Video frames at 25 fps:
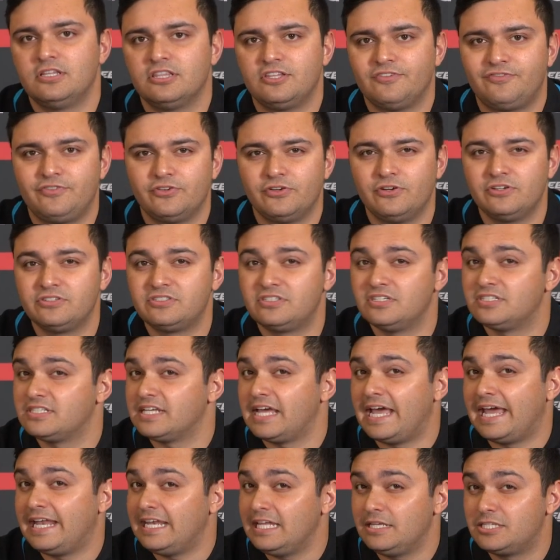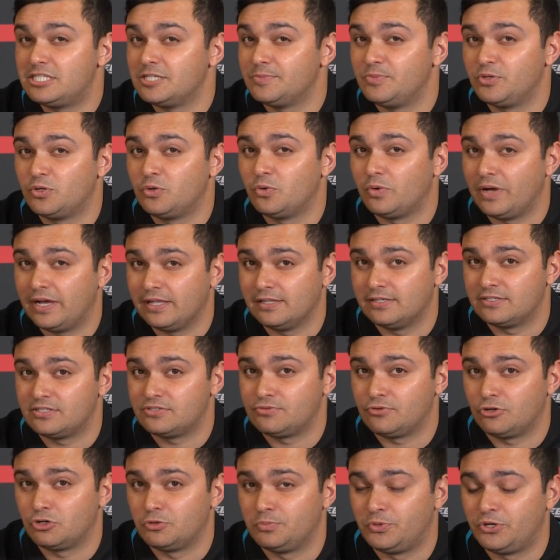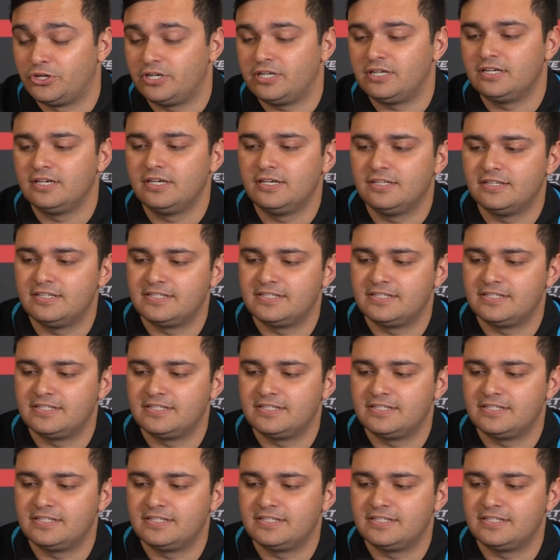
The first is any typical LS throttle body,